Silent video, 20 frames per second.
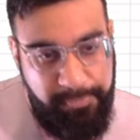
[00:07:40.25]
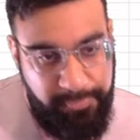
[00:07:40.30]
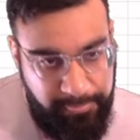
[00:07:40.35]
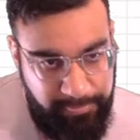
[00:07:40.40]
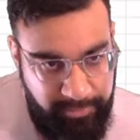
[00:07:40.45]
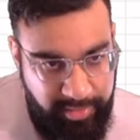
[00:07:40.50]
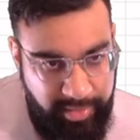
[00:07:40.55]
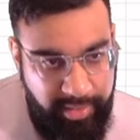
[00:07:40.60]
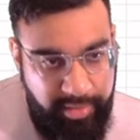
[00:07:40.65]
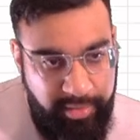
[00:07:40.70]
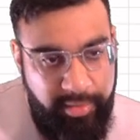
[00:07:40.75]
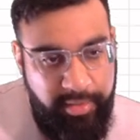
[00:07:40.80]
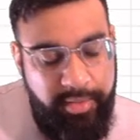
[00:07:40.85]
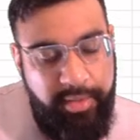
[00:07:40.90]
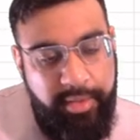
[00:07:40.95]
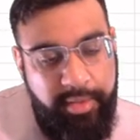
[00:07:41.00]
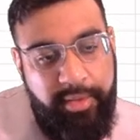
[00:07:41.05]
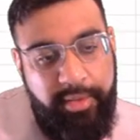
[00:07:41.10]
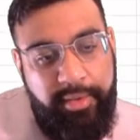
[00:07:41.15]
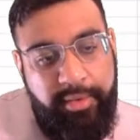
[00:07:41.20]
Okay,
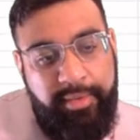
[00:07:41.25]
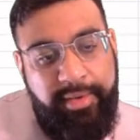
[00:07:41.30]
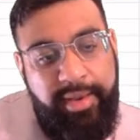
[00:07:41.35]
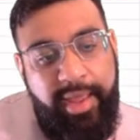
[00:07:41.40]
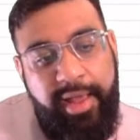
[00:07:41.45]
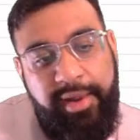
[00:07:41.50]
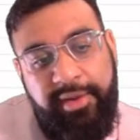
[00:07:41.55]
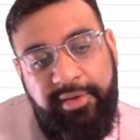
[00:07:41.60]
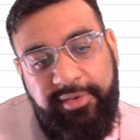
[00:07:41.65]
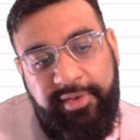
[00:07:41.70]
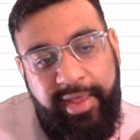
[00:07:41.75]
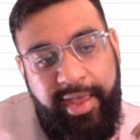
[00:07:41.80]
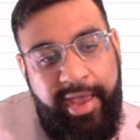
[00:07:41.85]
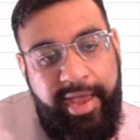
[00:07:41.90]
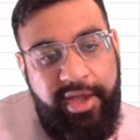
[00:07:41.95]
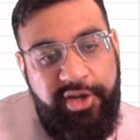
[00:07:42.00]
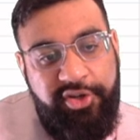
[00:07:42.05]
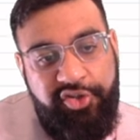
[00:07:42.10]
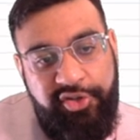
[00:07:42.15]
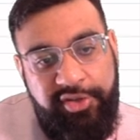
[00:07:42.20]
now let's
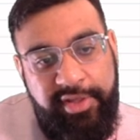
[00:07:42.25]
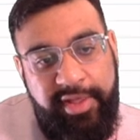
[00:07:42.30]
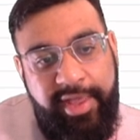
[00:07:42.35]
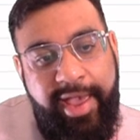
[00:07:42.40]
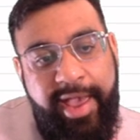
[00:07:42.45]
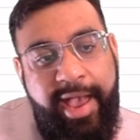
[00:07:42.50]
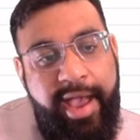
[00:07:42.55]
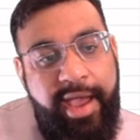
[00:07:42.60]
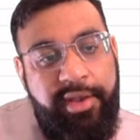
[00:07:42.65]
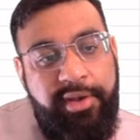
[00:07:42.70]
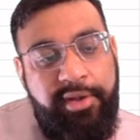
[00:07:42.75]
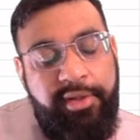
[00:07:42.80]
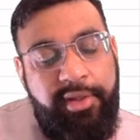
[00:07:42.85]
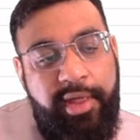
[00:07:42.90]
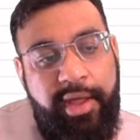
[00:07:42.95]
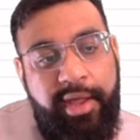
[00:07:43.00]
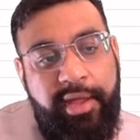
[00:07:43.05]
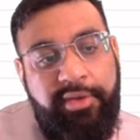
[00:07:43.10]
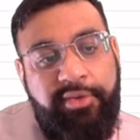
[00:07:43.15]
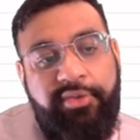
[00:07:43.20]
actually
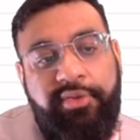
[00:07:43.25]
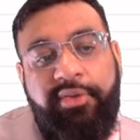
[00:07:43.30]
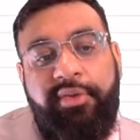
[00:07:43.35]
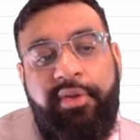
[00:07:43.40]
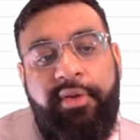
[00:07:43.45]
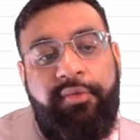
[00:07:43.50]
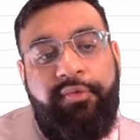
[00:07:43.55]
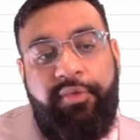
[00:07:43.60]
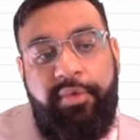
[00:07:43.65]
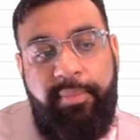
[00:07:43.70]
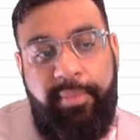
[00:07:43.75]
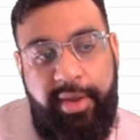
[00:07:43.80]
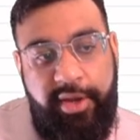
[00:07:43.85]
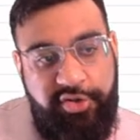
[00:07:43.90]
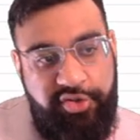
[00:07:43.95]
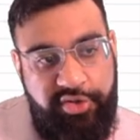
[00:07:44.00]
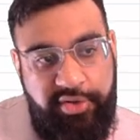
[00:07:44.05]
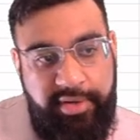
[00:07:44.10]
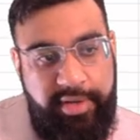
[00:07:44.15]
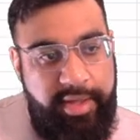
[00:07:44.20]
analyze this
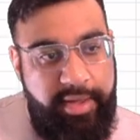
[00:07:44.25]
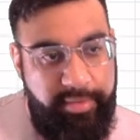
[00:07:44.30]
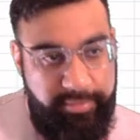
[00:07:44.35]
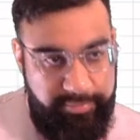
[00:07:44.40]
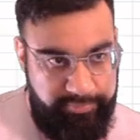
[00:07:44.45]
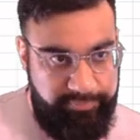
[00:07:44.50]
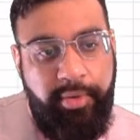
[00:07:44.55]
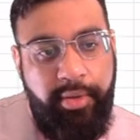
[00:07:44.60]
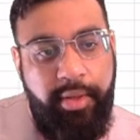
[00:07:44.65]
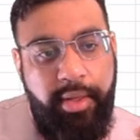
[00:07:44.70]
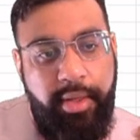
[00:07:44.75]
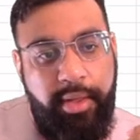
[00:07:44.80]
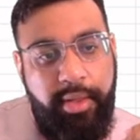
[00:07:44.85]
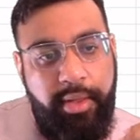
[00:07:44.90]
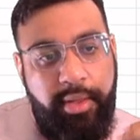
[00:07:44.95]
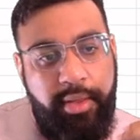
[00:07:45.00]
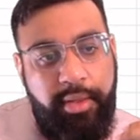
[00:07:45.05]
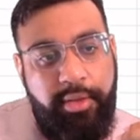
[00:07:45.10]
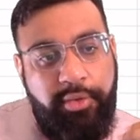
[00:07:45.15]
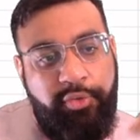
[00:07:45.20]
information now.
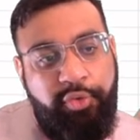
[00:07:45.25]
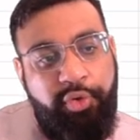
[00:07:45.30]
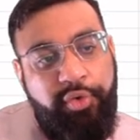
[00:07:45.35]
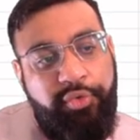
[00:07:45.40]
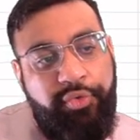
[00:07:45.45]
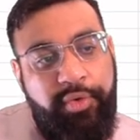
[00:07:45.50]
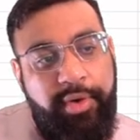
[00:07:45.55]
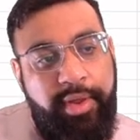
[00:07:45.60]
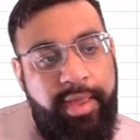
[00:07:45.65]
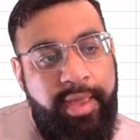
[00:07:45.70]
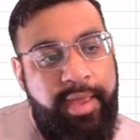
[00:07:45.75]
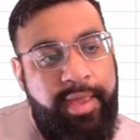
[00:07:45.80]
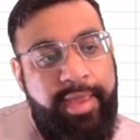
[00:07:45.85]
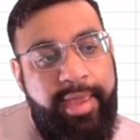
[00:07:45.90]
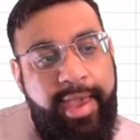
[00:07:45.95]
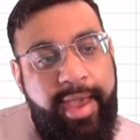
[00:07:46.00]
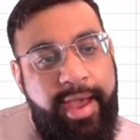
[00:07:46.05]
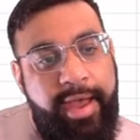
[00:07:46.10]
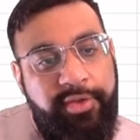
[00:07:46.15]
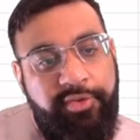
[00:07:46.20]
So for A,
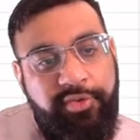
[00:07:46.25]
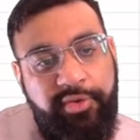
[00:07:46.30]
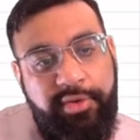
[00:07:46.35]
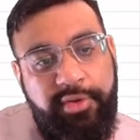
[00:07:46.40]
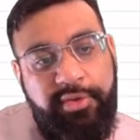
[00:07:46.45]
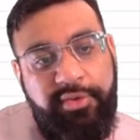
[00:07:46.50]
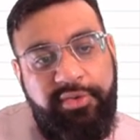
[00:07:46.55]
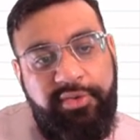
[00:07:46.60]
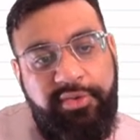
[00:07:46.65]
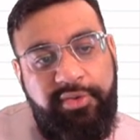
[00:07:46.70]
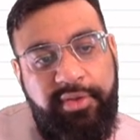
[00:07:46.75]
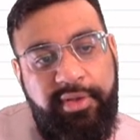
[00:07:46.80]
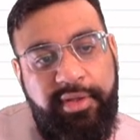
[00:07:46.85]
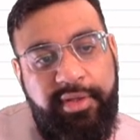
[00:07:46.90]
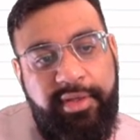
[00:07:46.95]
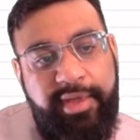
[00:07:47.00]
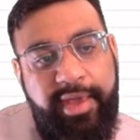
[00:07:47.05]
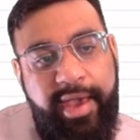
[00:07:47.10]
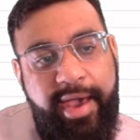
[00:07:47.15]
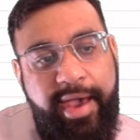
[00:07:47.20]
as you can see,
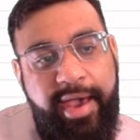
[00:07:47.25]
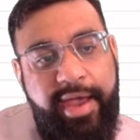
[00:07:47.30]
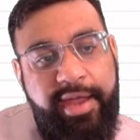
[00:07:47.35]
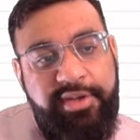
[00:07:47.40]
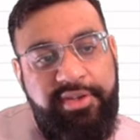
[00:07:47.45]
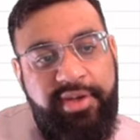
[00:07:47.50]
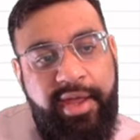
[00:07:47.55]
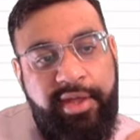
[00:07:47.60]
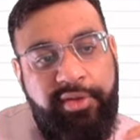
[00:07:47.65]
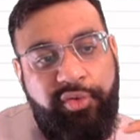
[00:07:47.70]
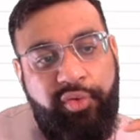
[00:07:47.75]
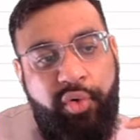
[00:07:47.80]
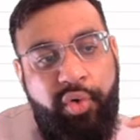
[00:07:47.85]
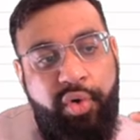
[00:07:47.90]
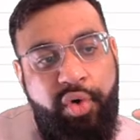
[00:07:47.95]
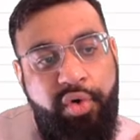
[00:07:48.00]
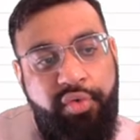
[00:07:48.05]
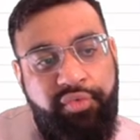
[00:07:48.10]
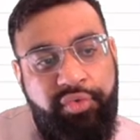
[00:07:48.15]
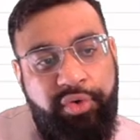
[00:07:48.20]
cash has
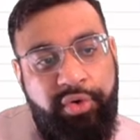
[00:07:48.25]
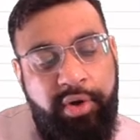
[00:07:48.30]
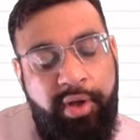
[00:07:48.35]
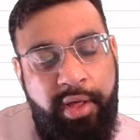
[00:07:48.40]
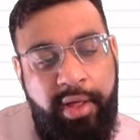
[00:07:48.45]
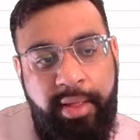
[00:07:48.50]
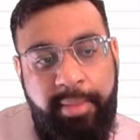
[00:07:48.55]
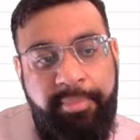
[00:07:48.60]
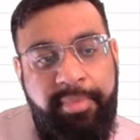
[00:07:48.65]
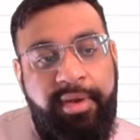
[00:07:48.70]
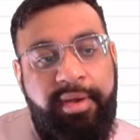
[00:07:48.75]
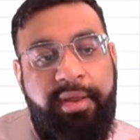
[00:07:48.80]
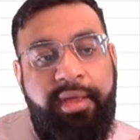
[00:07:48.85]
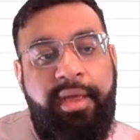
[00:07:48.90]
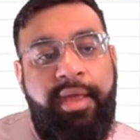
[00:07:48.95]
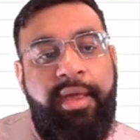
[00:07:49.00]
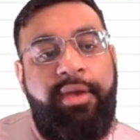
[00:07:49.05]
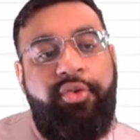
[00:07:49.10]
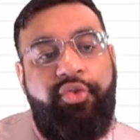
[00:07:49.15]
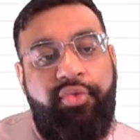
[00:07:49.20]
overall been
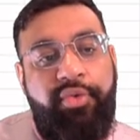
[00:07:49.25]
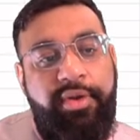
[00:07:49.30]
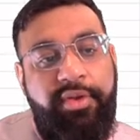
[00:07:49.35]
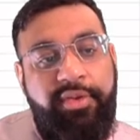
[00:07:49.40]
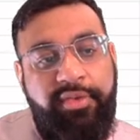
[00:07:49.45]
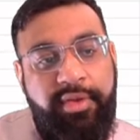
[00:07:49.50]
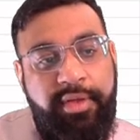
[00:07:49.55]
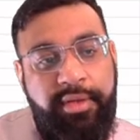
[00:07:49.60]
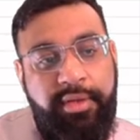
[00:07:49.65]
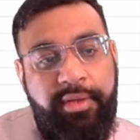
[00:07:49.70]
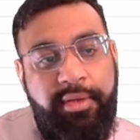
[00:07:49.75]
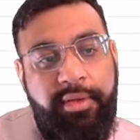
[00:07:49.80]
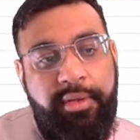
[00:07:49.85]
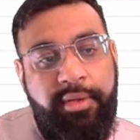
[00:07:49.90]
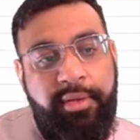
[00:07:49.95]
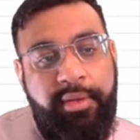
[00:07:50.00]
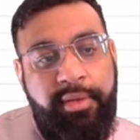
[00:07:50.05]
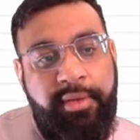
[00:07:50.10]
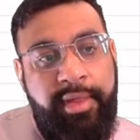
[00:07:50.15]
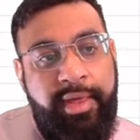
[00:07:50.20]
increasing.
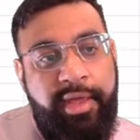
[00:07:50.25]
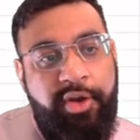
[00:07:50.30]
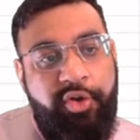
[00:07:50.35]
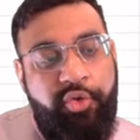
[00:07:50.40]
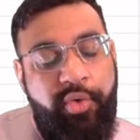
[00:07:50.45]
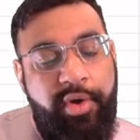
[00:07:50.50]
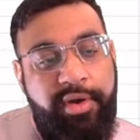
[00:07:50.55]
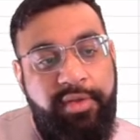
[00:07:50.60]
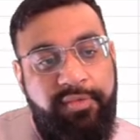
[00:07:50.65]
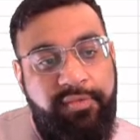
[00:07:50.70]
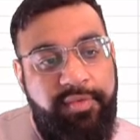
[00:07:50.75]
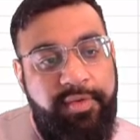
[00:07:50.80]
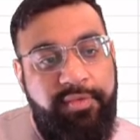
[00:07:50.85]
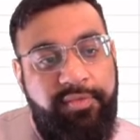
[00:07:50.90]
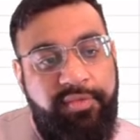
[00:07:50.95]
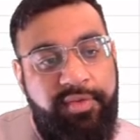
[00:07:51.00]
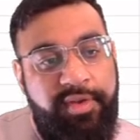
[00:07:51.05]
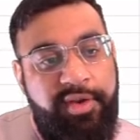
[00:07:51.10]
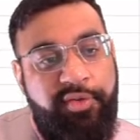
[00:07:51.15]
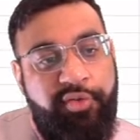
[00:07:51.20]
Like in
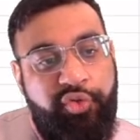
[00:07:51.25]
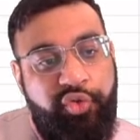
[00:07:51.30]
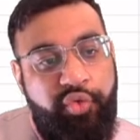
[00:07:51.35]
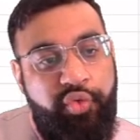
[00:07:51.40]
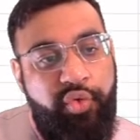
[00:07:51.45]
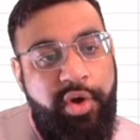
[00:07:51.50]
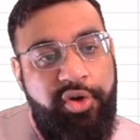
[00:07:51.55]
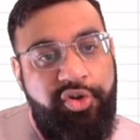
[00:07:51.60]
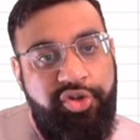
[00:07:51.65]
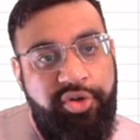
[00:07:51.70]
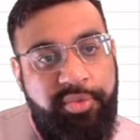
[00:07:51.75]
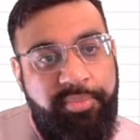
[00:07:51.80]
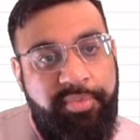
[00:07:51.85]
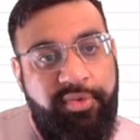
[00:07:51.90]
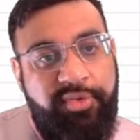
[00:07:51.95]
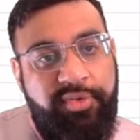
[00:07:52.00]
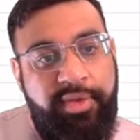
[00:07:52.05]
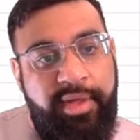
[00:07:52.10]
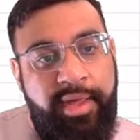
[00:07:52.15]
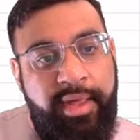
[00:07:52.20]
2015, it was
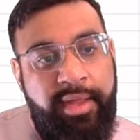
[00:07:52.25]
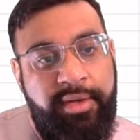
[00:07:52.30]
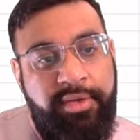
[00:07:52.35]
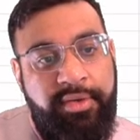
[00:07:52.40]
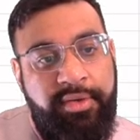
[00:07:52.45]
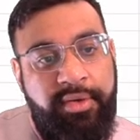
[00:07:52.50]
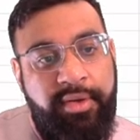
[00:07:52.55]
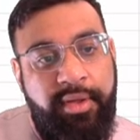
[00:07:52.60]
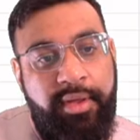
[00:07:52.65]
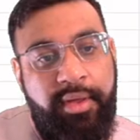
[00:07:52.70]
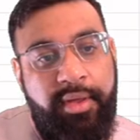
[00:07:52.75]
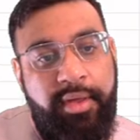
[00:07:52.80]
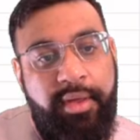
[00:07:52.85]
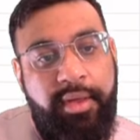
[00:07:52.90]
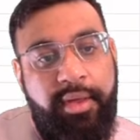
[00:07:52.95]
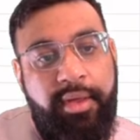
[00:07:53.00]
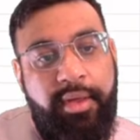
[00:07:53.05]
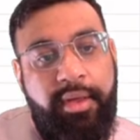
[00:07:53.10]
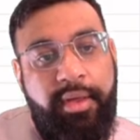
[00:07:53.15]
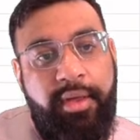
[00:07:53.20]
200%
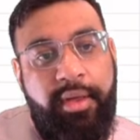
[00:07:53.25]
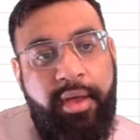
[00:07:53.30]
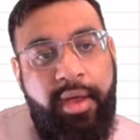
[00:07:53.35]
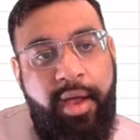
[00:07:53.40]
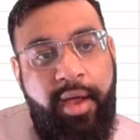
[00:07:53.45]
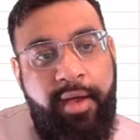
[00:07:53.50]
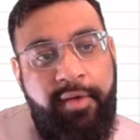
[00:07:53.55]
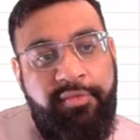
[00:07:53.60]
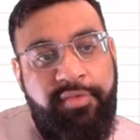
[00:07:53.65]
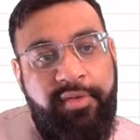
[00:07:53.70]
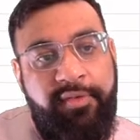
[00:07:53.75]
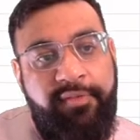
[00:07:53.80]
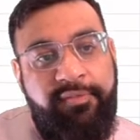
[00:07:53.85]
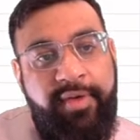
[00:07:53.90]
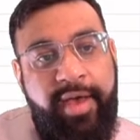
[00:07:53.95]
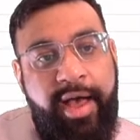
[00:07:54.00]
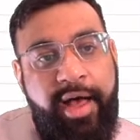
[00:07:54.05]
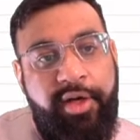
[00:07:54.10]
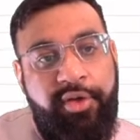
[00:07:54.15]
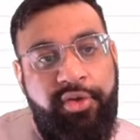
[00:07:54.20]
of the
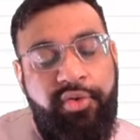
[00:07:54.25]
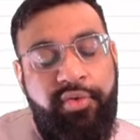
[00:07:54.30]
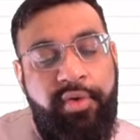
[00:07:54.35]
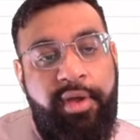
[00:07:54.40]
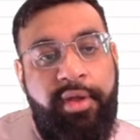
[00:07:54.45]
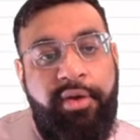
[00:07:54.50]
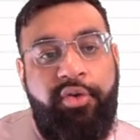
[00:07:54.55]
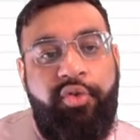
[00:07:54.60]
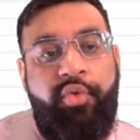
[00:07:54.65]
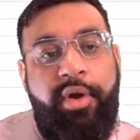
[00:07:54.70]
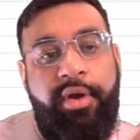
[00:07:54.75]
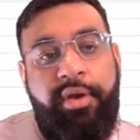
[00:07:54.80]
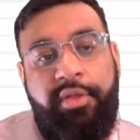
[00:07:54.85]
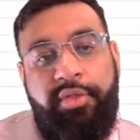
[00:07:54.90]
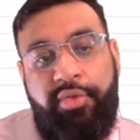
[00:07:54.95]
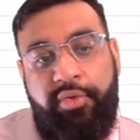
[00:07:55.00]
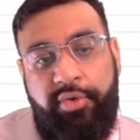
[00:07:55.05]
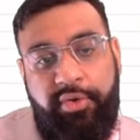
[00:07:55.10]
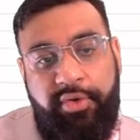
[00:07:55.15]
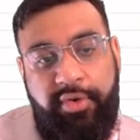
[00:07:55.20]
value in
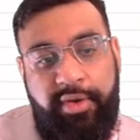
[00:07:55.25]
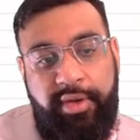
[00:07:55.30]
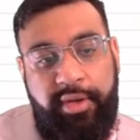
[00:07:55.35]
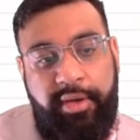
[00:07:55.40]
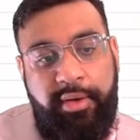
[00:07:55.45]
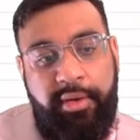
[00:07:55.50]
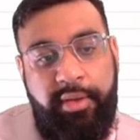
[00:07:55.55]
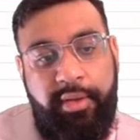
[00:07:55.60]
2013.